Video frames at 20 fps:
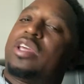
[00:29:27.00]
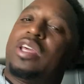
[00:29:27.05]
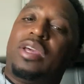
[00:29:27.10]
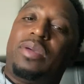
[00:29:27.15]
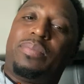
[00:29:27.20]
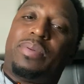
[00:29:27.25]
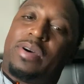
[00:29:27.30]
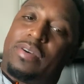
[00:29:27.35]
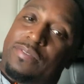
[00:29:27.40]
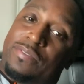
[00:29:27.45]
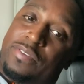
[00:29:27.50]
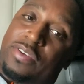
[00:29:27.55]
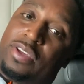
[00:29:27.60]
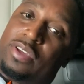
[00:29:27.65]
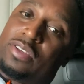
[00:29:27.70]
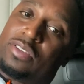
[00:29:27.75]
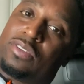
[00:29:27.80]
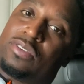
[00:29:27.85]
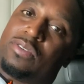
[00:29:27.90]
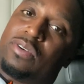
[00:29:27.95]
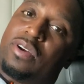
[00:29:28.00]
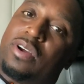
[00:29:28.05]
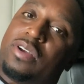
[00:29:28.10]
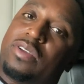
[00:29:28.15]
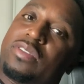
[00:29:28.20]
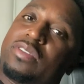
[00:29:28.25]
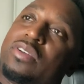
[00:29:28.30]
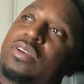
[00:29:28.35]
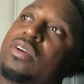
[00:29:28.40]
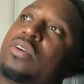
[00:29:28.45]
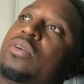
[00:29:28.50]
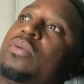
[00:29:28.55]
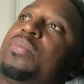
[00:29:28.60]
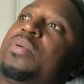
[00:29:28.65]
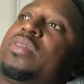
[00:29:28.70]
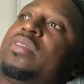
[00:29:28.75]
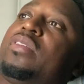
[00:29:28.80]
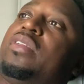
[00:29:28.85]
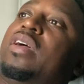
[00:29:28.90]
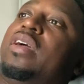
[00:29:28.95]
keep our fingers crossed and hope
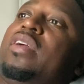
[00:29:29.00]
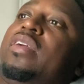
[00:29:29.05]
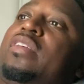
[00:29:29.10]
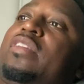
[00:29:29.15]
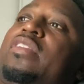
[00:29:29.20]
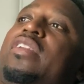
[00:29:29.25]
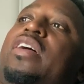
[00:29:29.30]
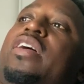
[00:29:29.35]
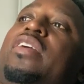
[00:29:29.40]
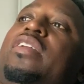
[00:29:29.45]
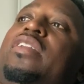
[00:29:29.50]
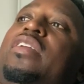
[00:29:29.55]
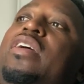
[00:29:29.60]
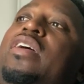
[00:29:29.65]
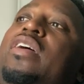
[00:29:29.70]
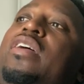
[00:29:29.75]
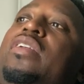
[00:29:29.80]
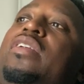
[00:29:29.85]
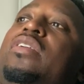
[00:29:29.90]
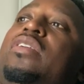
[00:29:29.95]
it stays like that.